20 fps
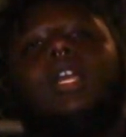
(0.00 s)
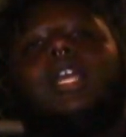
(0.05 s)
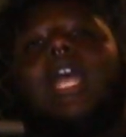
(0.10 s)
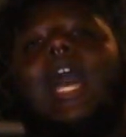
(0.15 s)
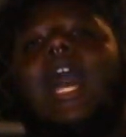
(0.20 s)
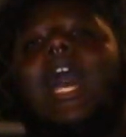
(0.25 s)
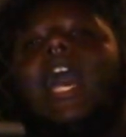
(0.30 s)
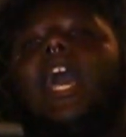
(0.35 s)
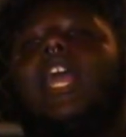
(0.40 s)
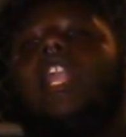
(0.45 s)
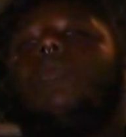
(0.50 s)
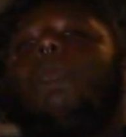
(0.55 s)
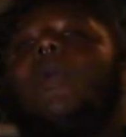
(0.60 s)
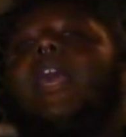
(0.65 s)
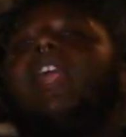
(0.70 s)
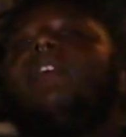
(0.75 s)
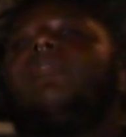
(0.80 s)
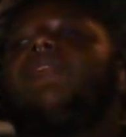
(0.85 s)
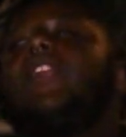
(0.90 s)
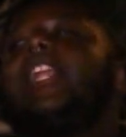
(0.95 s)
God
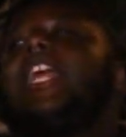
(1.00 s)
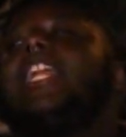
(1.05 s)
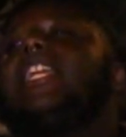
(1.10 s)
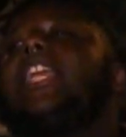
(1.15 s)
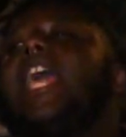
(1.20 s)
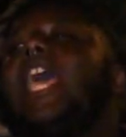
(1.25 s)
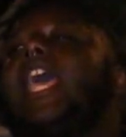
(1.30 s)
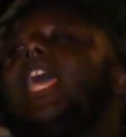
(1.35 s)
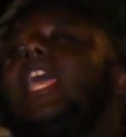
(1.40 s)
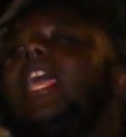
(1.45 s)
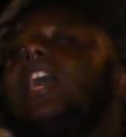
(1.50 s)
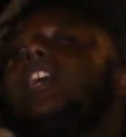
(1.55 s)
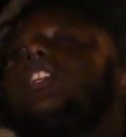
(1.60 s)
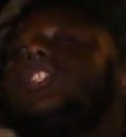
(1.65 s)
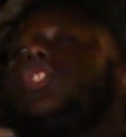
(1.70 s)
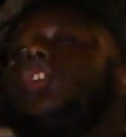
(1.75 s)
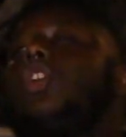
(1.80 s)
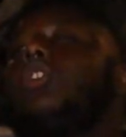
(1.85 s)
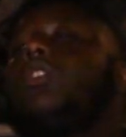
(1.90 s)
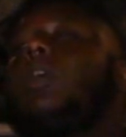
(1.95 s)
awaited for the day I
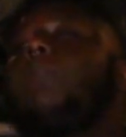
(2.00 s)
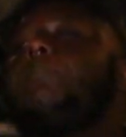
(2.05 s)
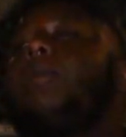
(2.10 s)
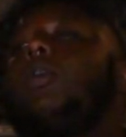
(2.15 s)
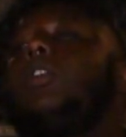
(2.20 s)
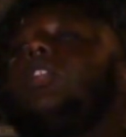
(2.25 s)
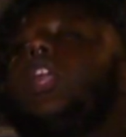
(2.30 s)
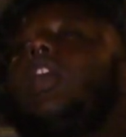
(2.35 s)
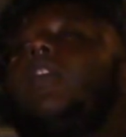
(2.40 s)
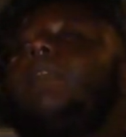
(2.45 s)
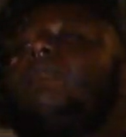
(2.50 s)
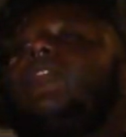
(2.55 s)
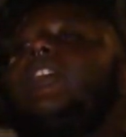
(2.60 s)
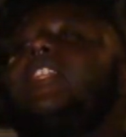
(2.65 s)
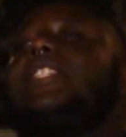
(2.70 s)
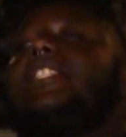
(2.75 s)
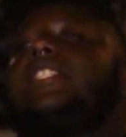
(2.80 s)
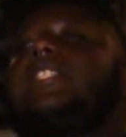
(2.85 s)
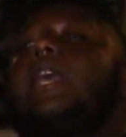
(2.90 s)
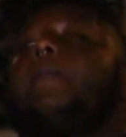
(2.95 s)
showed up on their
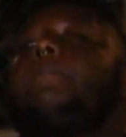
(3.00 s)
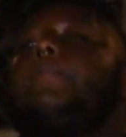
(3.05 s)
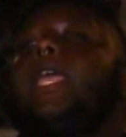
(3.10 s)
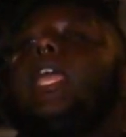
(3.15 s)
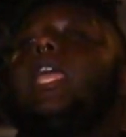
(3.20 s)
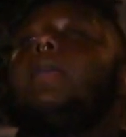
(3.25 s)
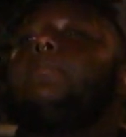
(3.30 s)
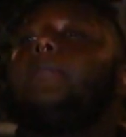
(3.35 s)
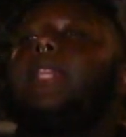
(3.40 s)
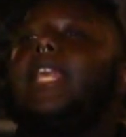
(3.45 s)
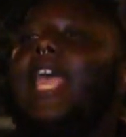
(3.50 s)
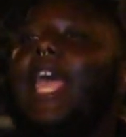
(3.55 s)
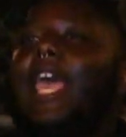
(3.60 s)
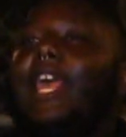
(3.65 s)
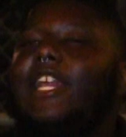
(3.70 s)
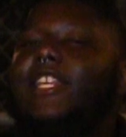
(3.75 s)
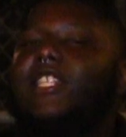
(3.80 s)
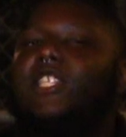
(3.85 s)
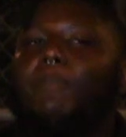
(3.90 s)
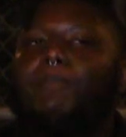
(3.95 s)
footstep
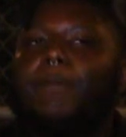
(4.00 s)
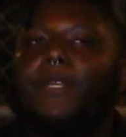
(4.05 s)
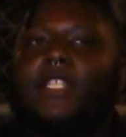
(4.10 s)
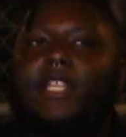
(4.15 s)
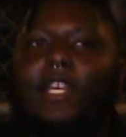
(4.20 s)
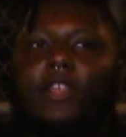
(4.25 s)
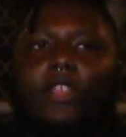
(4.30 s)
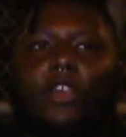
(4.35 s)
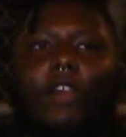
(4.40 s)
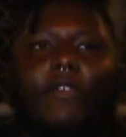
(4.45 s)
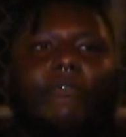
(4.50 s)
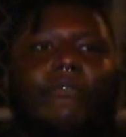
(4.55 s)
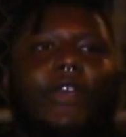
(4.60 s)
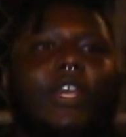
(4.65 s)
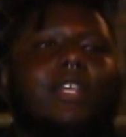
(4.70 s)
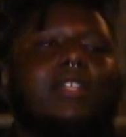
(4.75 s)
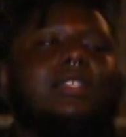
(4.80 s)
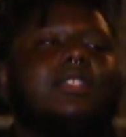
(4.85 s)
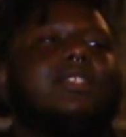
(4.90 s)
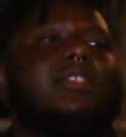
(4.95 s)
empty-handed to present their
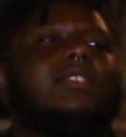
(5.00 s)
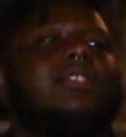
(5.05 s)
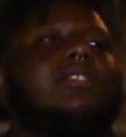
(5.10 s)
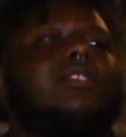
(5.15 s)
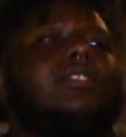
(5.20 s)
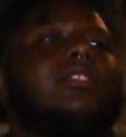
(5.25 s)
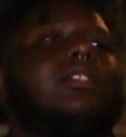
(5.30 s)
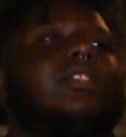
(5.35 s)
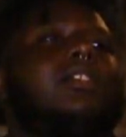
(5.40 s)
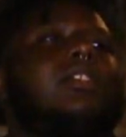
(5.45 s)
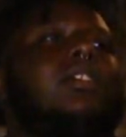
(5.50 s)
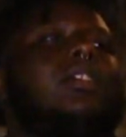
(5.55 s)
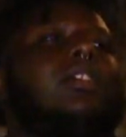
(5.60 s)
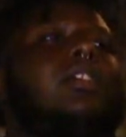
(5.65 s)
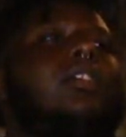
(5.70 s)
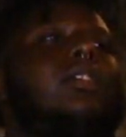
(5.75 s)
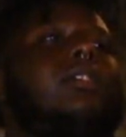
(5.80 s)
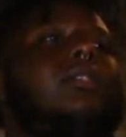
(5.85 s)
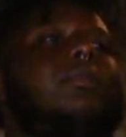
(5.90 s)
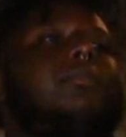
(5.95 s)
face.
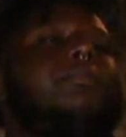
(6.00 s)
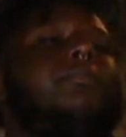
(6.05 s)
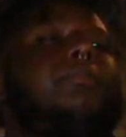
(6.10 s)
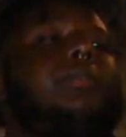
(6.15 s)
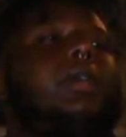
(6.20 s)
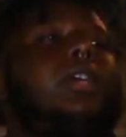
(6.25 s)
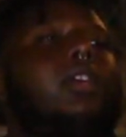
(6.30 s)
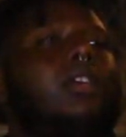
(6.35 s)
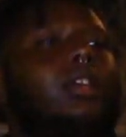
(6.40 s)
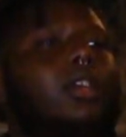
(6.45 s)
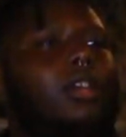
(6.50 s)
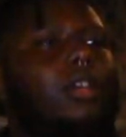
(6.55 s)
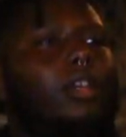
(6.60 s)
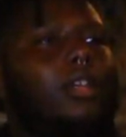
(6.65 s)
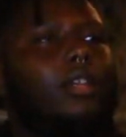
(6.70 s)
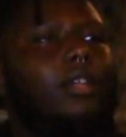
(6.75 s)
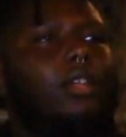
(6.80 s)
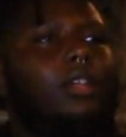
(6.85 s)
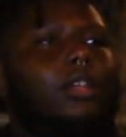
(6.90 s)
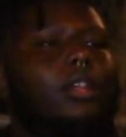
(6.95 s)
Pink,
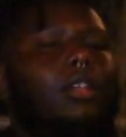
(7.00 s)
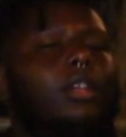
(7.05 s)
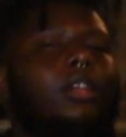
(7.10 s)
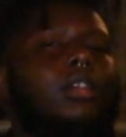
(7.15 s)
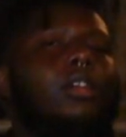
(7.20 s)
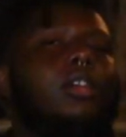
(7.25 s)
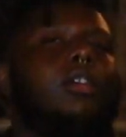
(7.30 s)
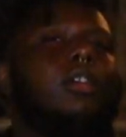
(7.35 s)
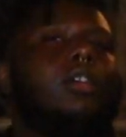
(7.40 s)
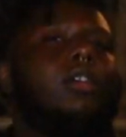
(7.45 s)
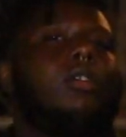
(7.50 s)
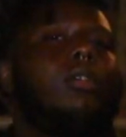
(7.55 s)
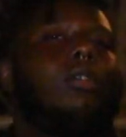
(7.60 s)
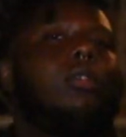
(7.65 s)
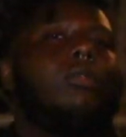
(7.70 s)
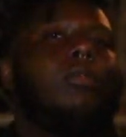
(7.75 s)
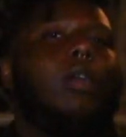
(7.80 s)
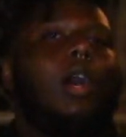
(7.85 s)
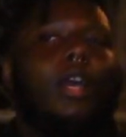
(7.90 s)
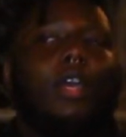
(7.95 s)

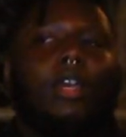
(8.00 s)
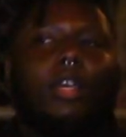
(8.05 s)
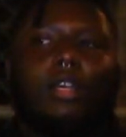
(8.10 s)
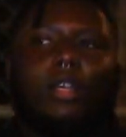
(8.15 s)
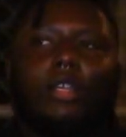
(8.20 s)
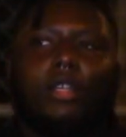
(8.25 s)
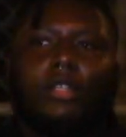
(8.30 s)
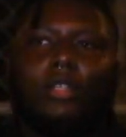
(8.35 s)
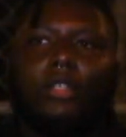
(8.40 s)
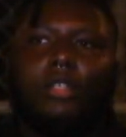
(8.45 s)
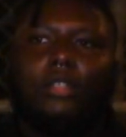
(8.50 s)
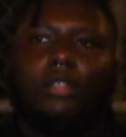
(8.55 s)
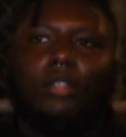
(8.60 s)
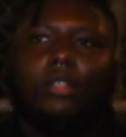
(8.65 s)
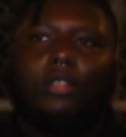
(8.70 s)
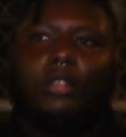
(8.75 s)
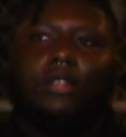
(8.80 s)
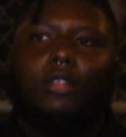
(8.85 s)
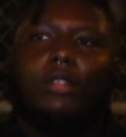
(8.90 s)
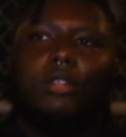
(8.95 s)
white,
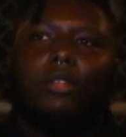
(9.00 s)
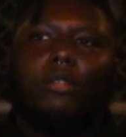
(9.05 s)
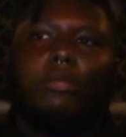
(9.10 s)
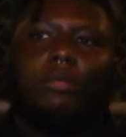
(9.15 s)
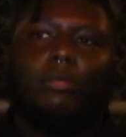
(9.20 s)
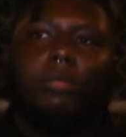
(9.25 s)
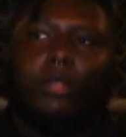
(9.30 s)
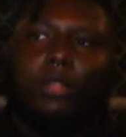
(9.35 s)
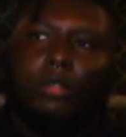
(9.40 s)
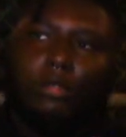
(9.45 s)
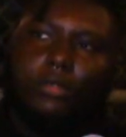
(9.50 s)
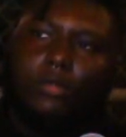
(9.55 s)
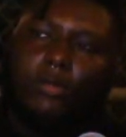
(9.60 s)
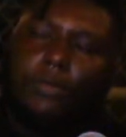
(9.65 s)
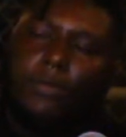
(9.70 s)
blue.